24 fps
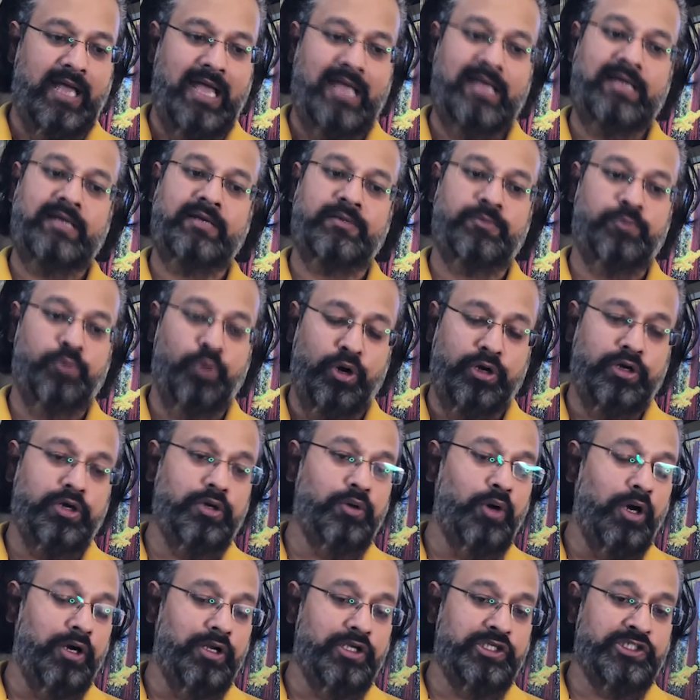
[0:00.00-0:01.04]
I wanted
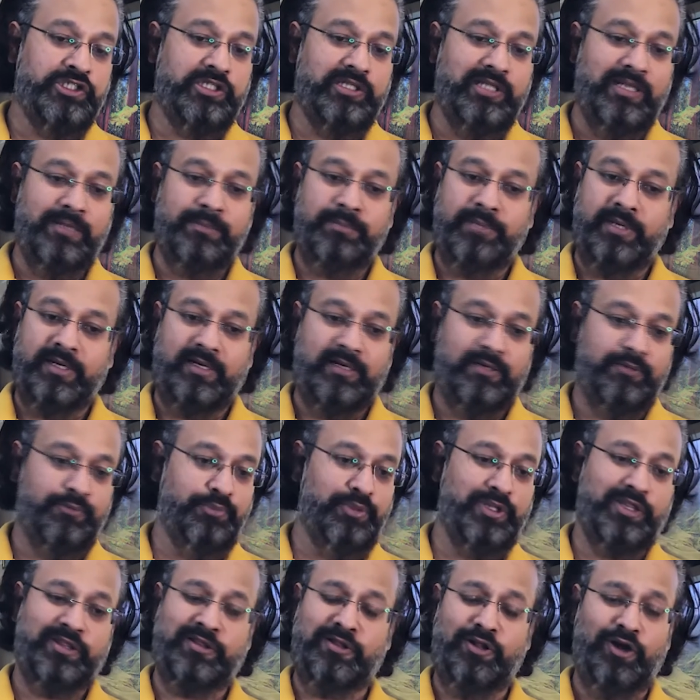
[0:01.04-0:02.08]
to audition them, but
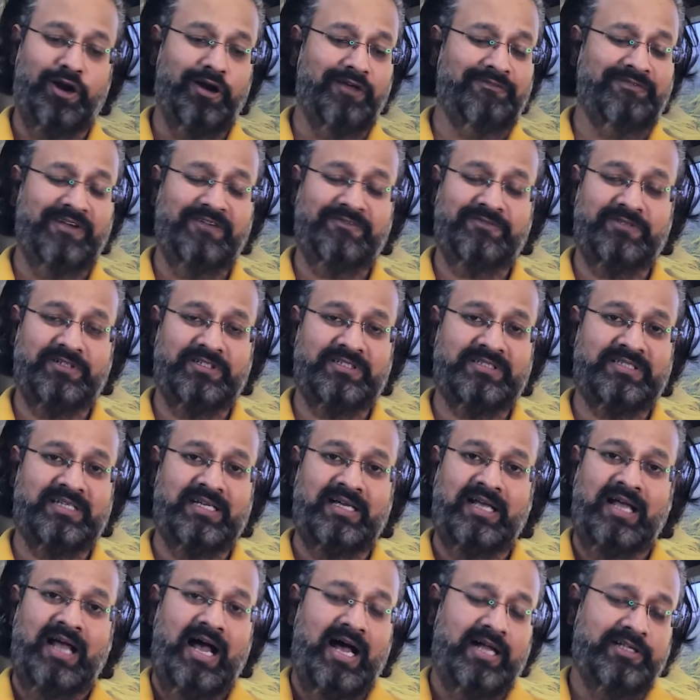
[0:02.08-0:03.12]
with a lot of efforts,
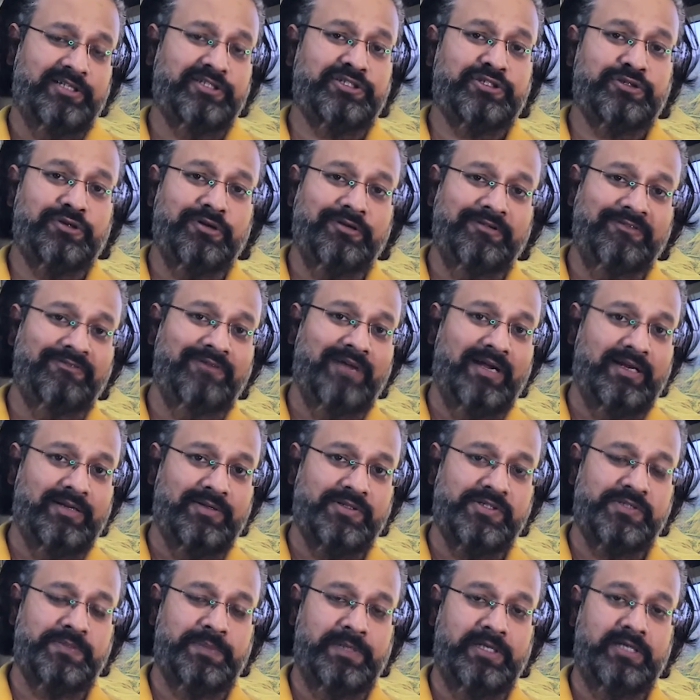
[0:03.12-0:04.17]
I just couldn't find
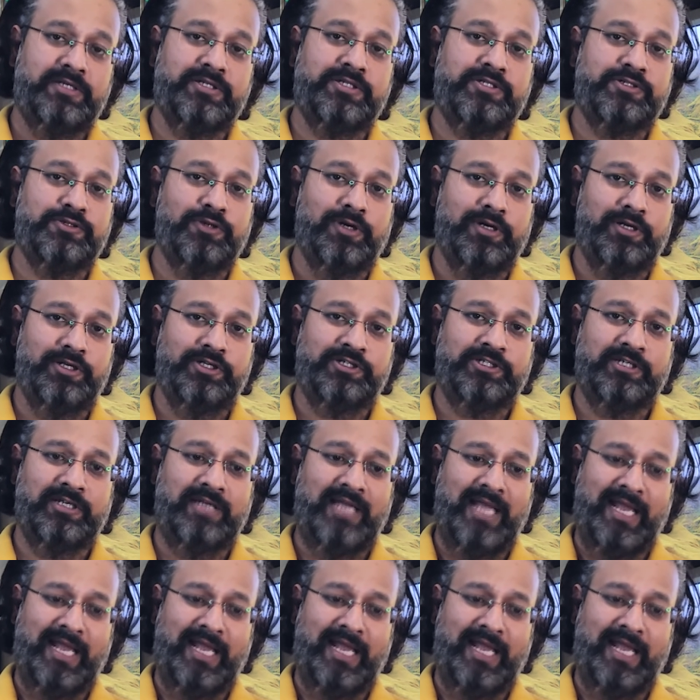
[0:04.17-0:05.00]
those speakers to audition.